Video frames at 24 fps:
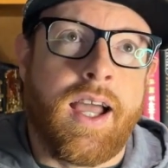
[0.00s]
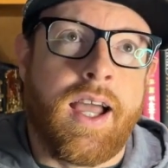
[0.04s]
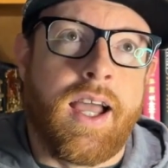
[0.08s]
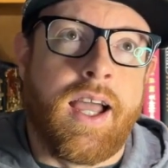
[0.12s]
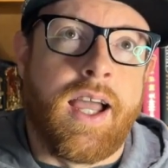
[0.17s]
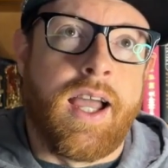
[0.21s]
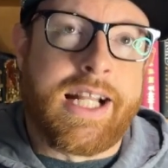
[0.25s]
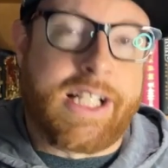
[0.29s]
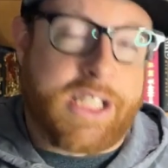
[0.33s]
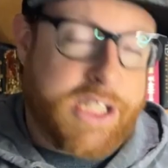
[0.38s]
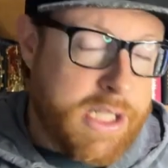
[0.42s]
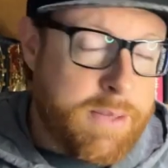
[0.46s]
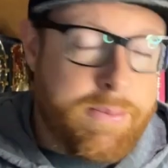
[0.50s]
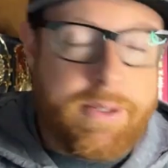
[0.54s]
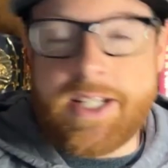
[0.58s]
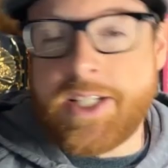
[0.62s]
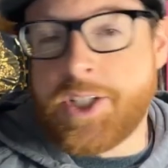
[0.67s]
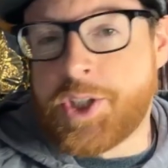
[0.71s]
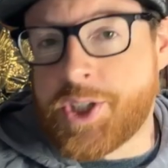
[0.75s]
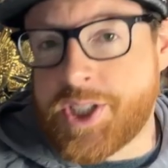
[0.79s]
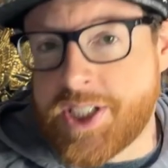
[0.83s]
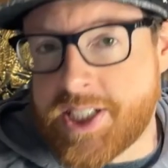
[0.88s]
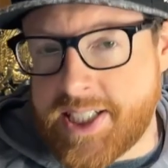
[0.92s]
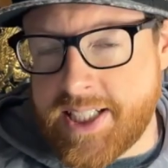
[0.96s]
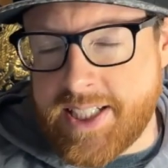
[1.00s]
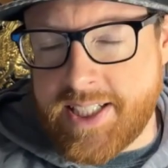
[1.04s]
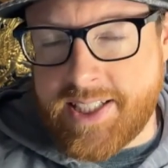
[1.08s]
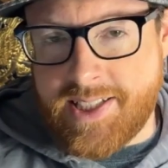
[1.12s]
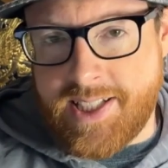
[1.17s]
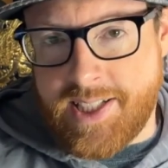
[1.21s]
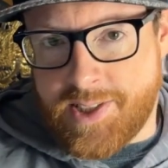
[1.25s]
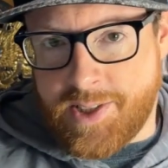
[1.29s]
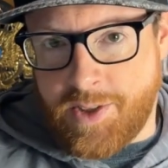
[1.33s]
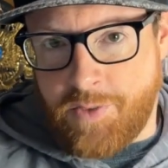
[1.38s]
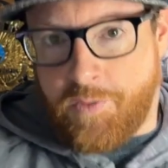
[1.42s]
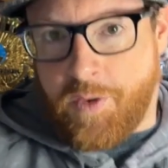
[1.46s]
It's going to be an interesting
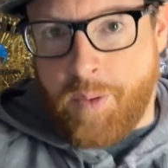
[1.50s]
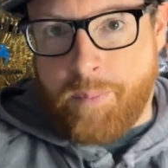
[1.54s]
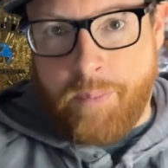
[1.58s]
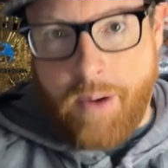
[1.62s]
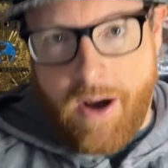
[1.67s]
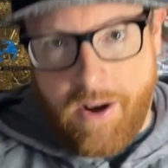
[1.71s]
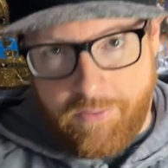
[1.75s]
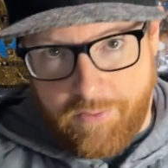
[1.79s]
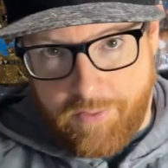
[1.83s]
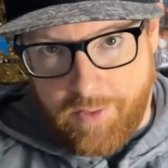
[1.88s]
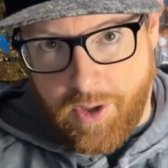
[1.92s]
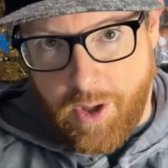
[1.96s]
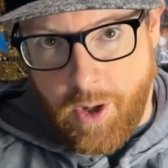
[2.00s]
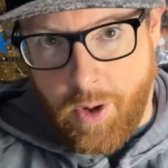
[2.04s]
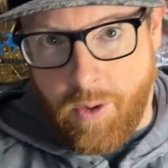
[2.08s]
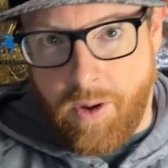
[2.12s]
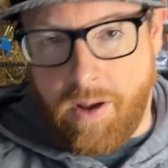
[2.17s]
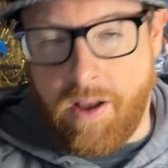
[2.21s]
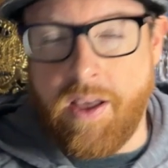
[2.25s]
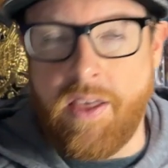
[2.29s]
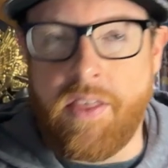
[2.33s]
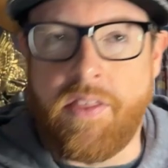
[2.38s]
season for Buffalo.